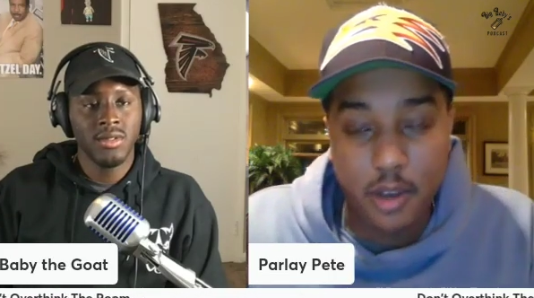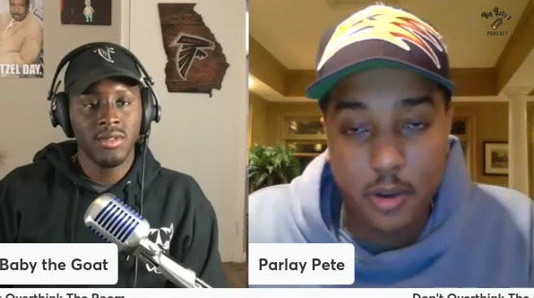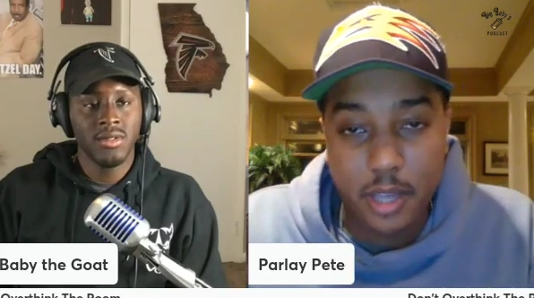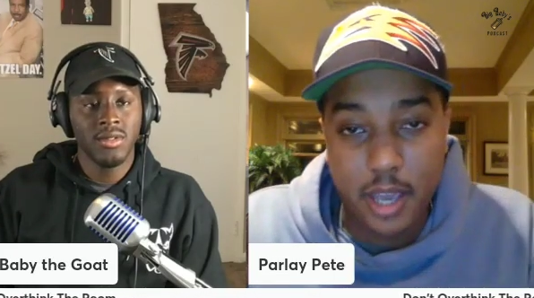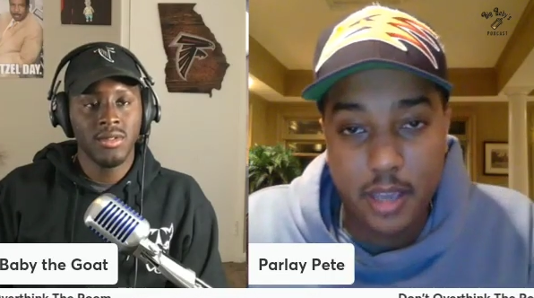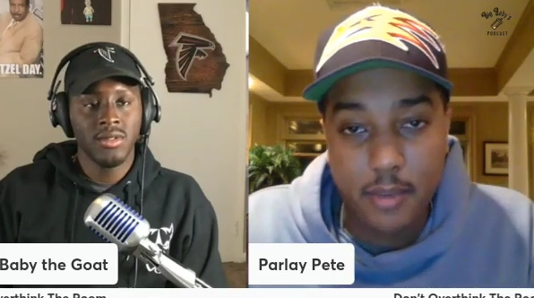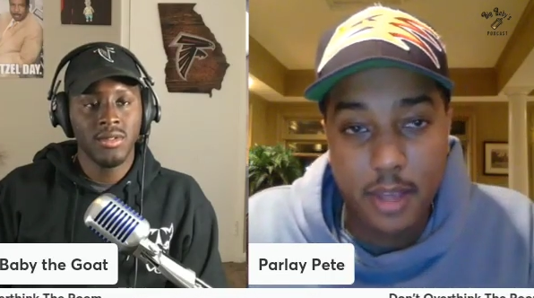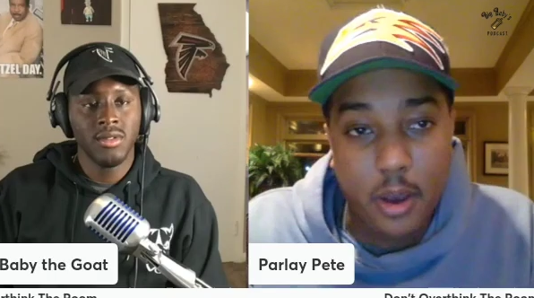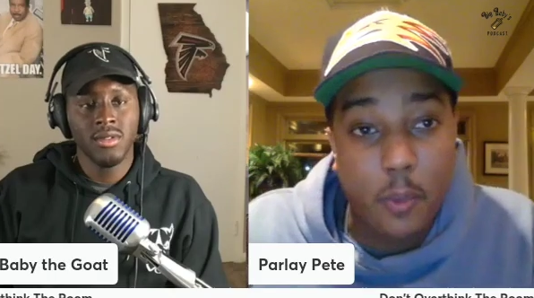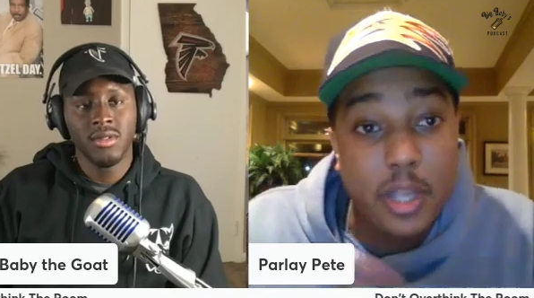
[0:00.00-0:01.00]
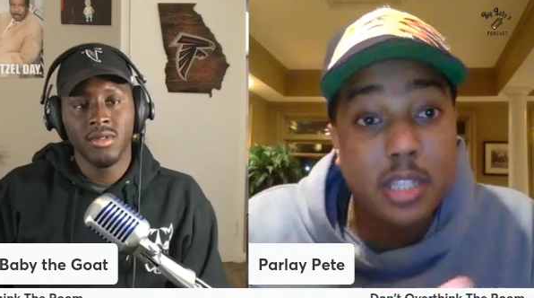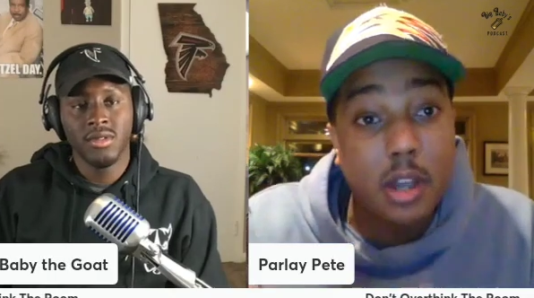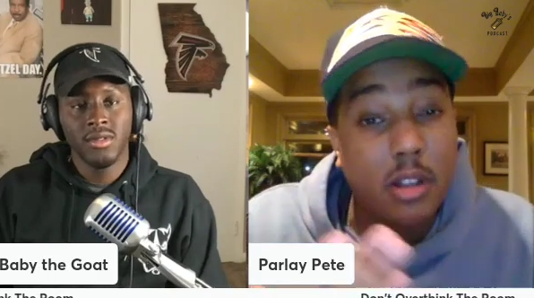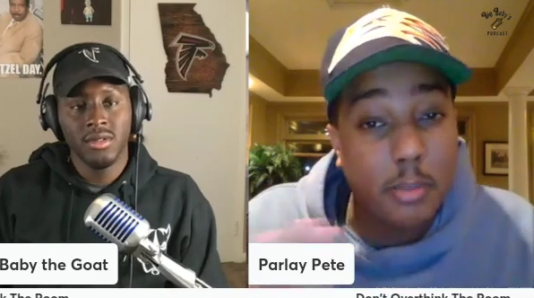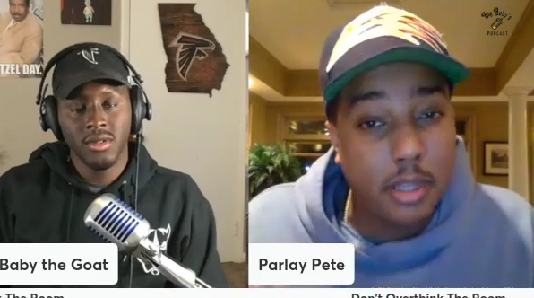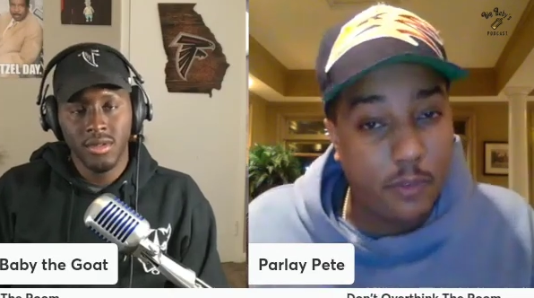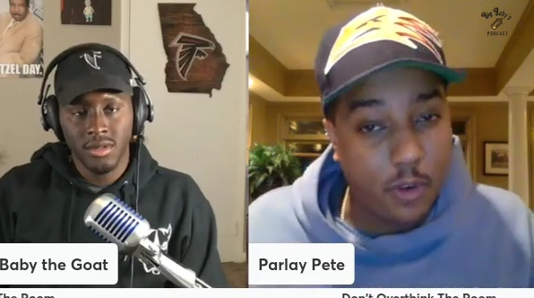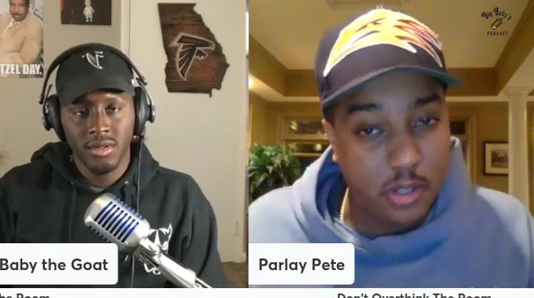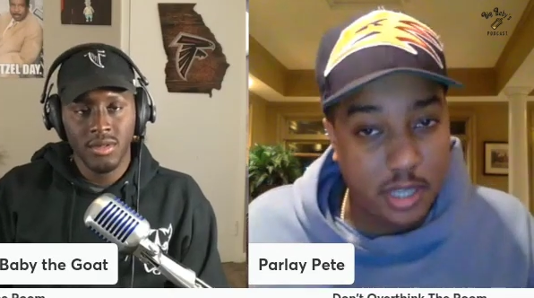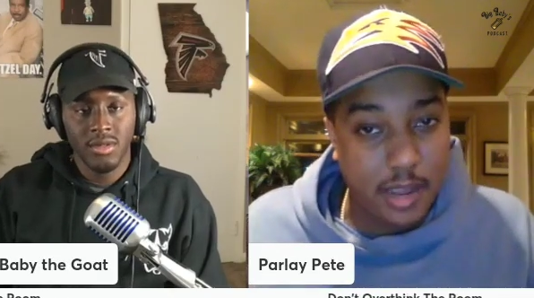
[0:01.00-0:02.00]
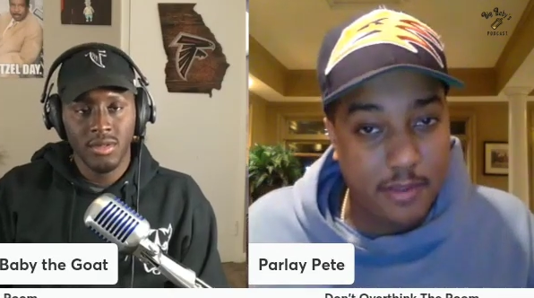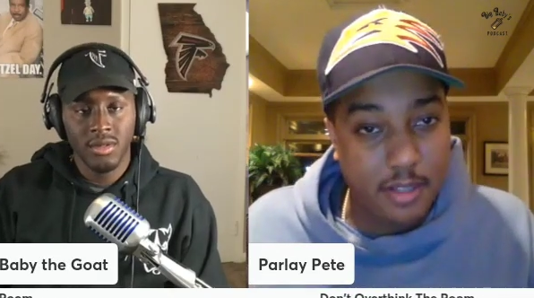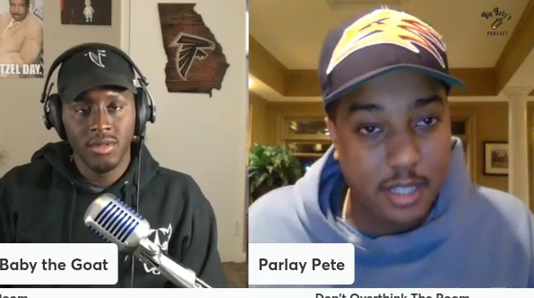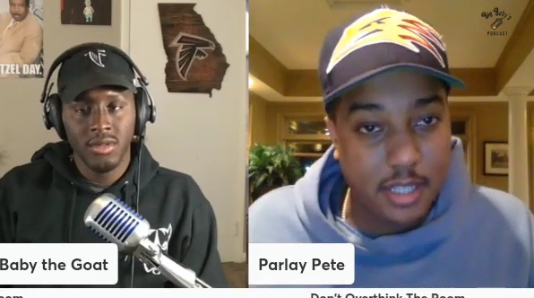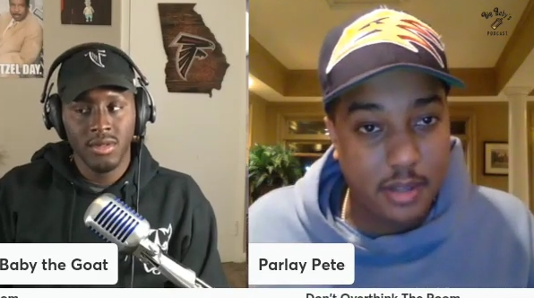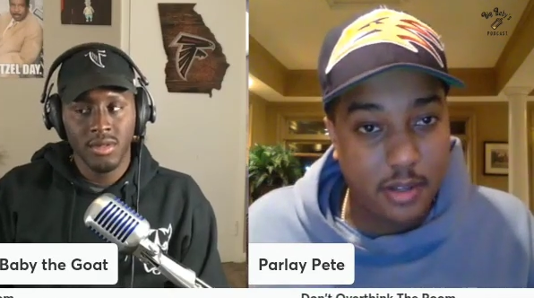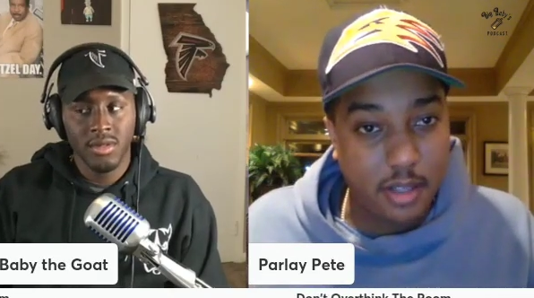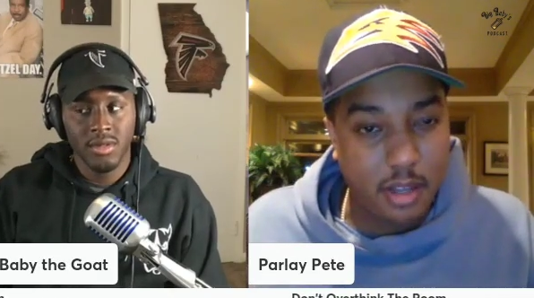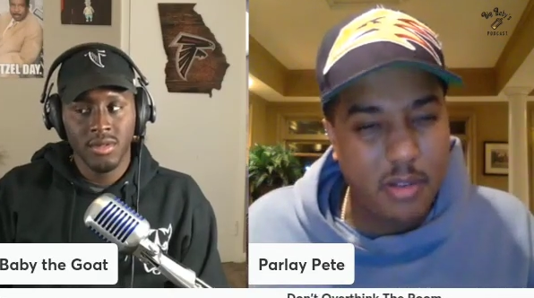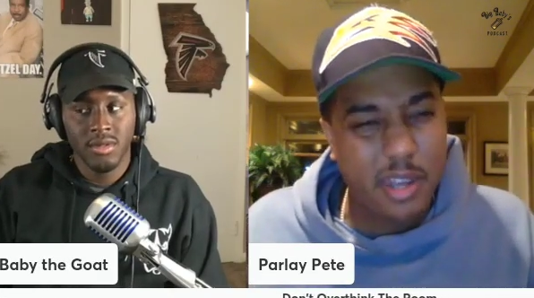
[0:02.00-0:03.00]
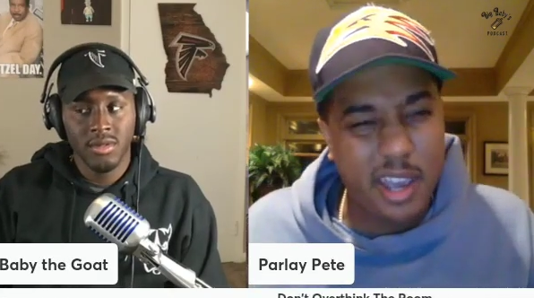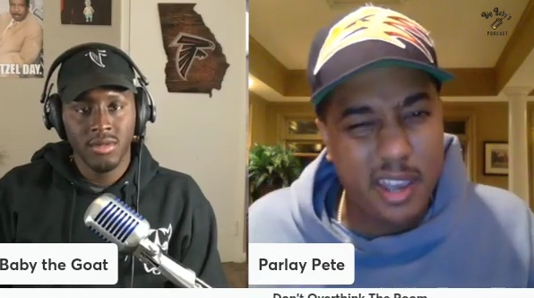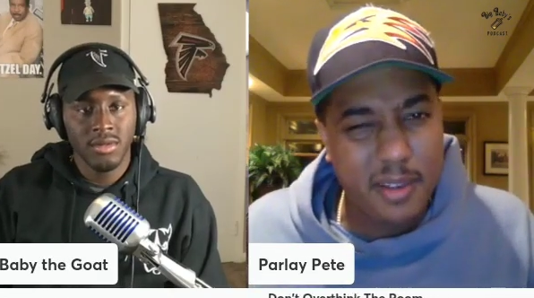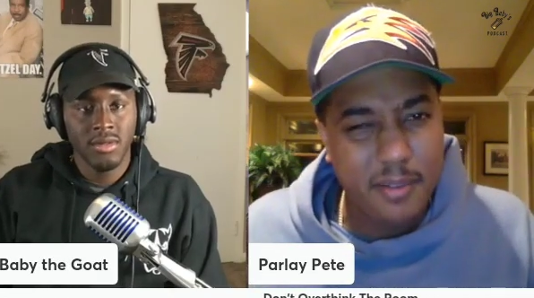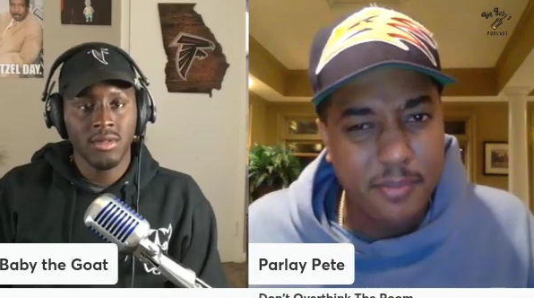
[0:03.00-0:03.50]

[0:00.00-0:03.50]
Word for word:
Speaker 1: okay, hell, we saw them in the first game of the season. They're like, okay,